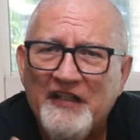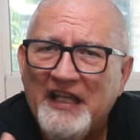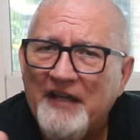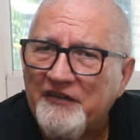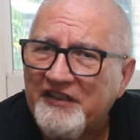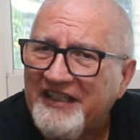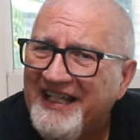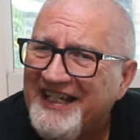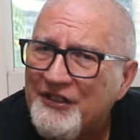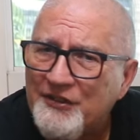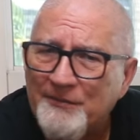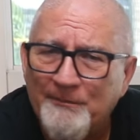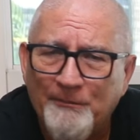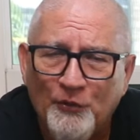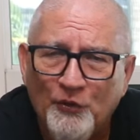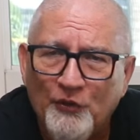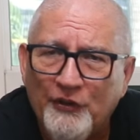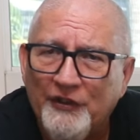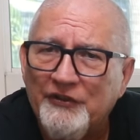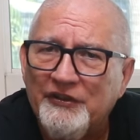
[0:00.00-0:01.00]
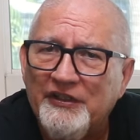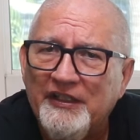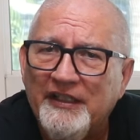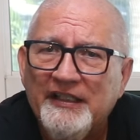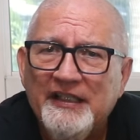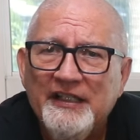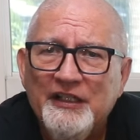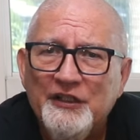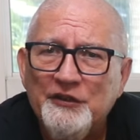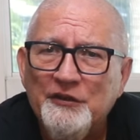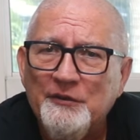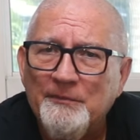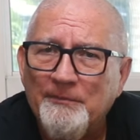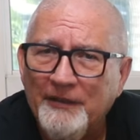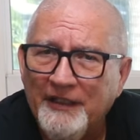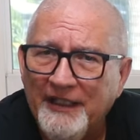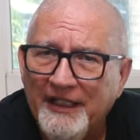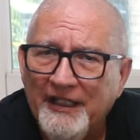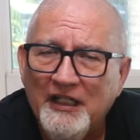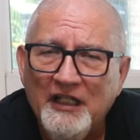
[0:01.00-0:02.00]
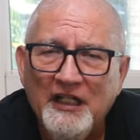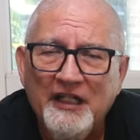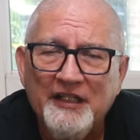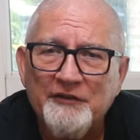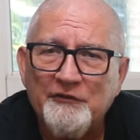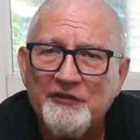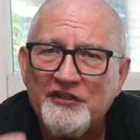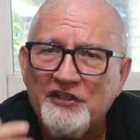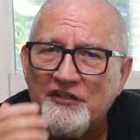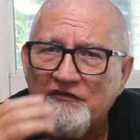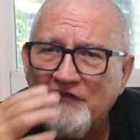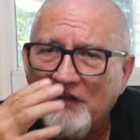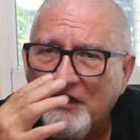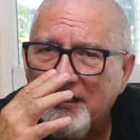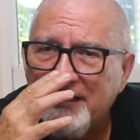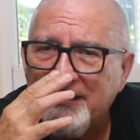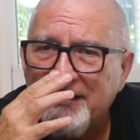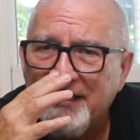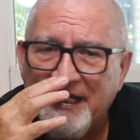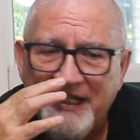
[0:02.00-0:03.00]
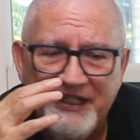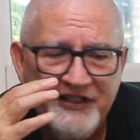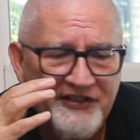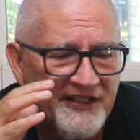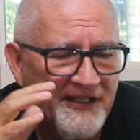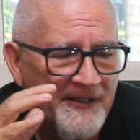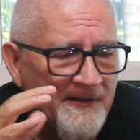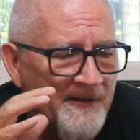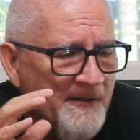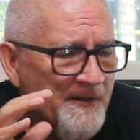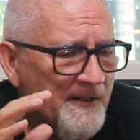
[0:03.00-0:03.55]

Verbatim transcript: You have a nice board that you play on, which is very nice.